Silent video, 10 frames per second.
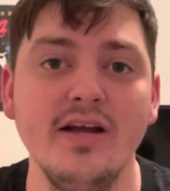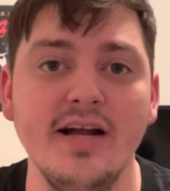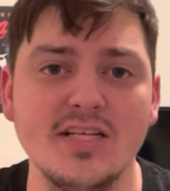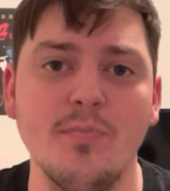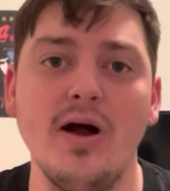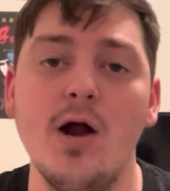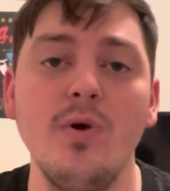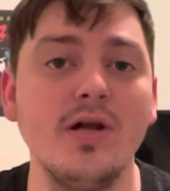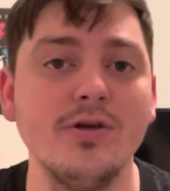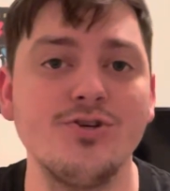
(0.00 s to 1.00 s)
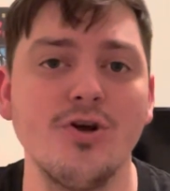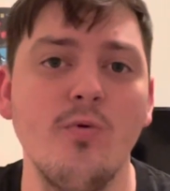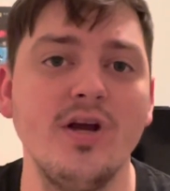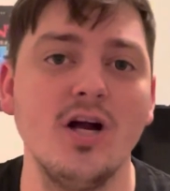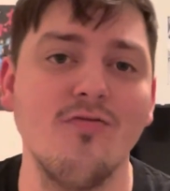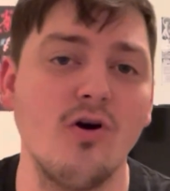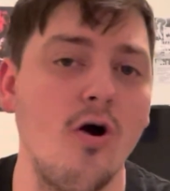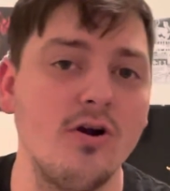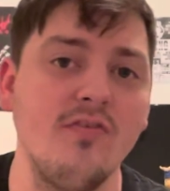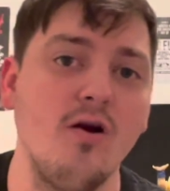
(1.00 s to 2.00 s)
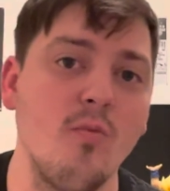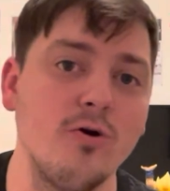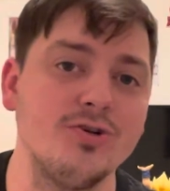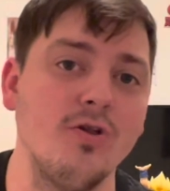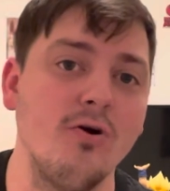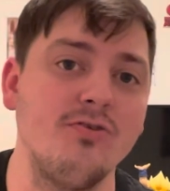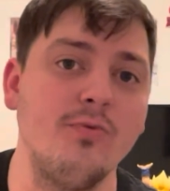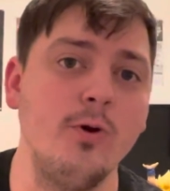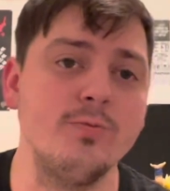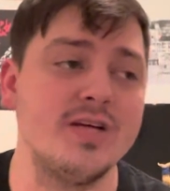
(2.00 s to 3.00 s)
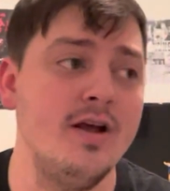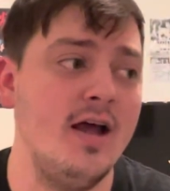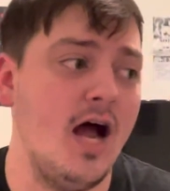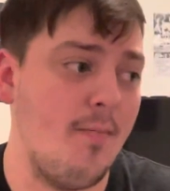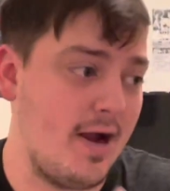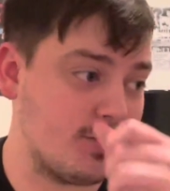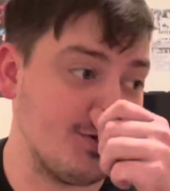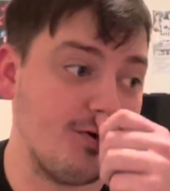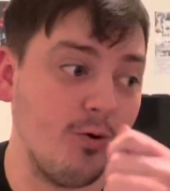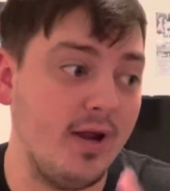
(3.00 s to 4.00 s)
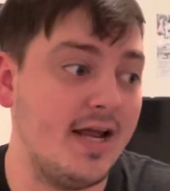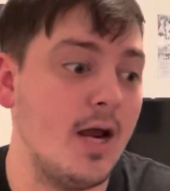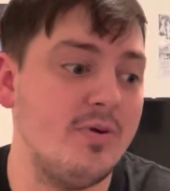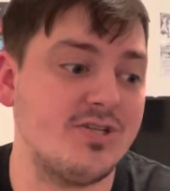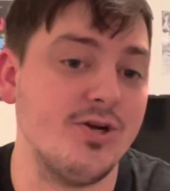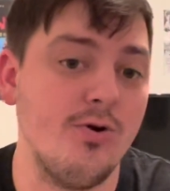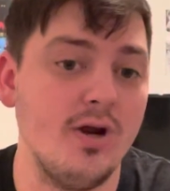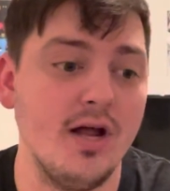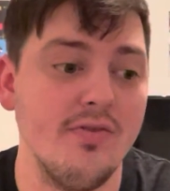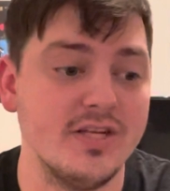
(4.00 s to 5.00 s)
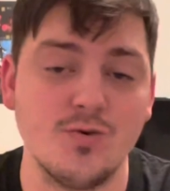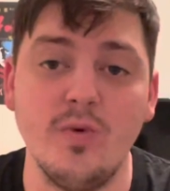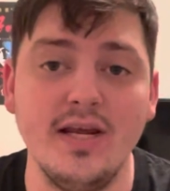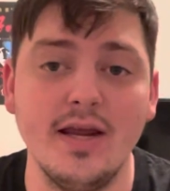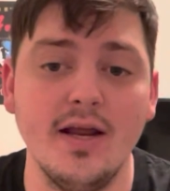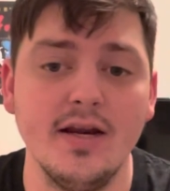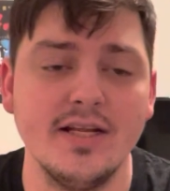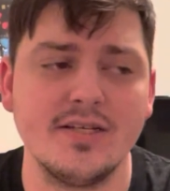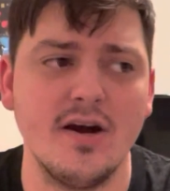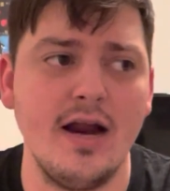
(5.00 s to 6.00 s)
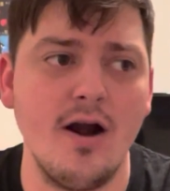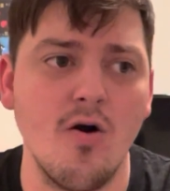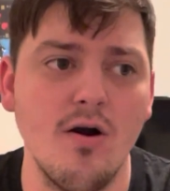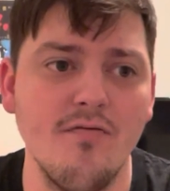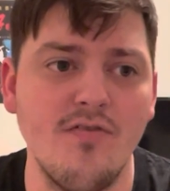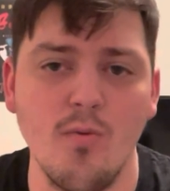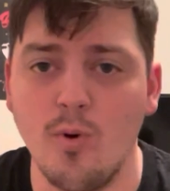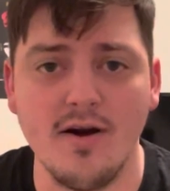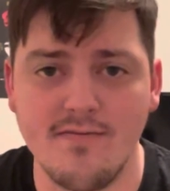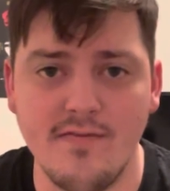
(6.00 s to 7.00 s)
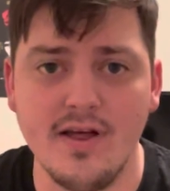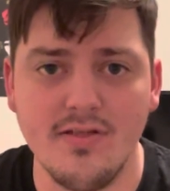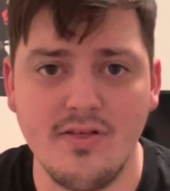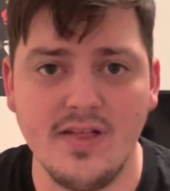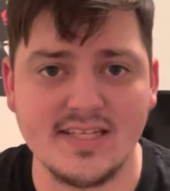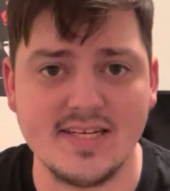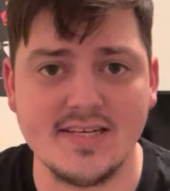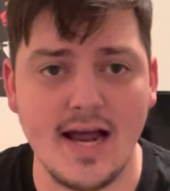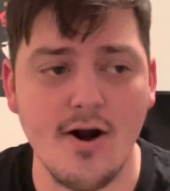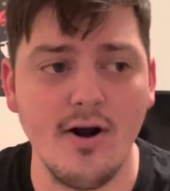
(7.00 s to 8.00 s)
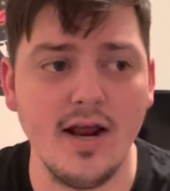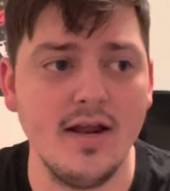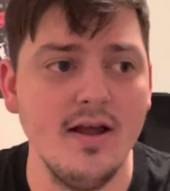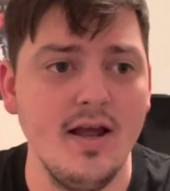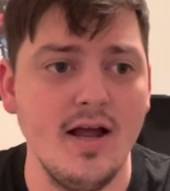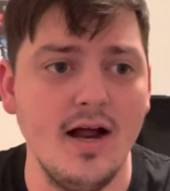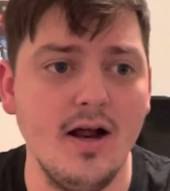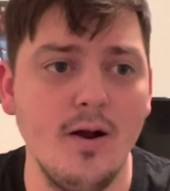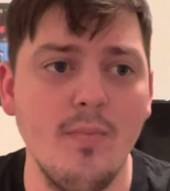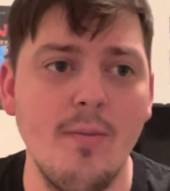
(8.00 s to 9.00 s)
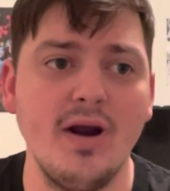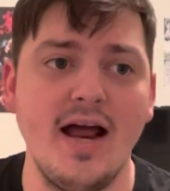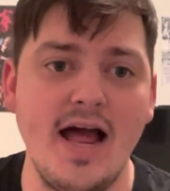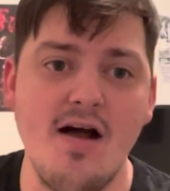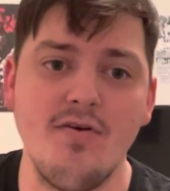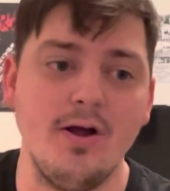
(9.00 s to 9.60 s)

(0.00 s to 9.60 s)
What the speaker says: It's a bi-weekly show. We cover all your favorite martial arts films. I'm actually doing an episode this weekend. It's going to air on February 5th. That's a Saturday. I'm going to have